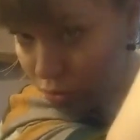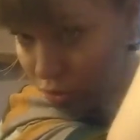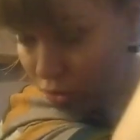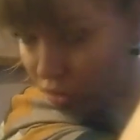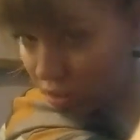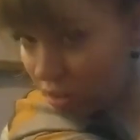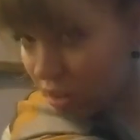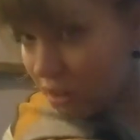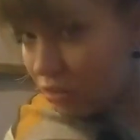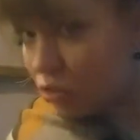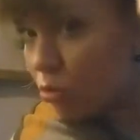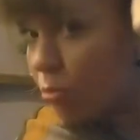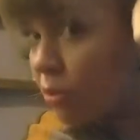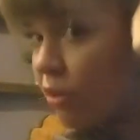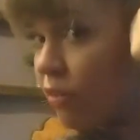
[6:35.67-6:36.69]
I was using an
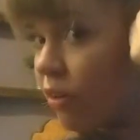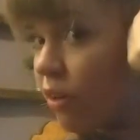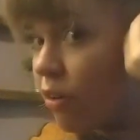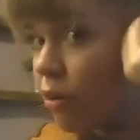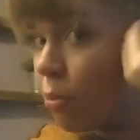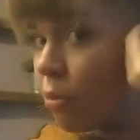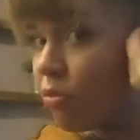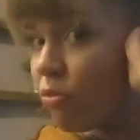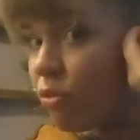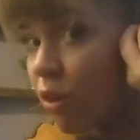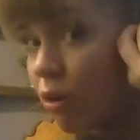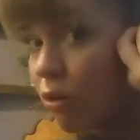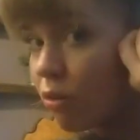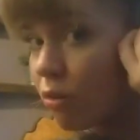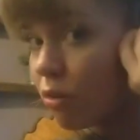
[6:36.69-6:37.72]
actual mirror and not my
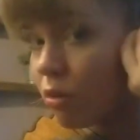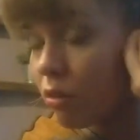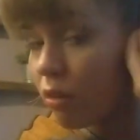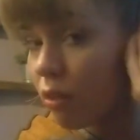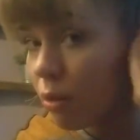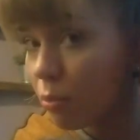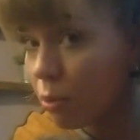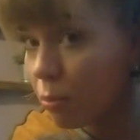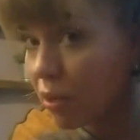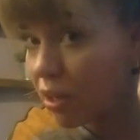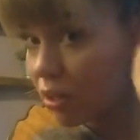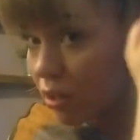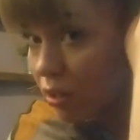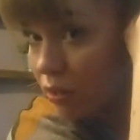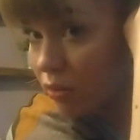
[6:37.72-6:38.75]
phone, that might
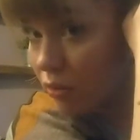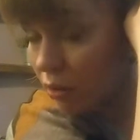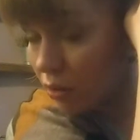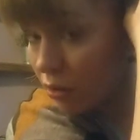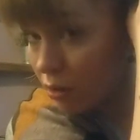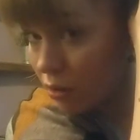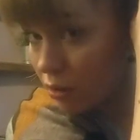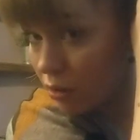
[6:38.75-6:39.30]
make it easier.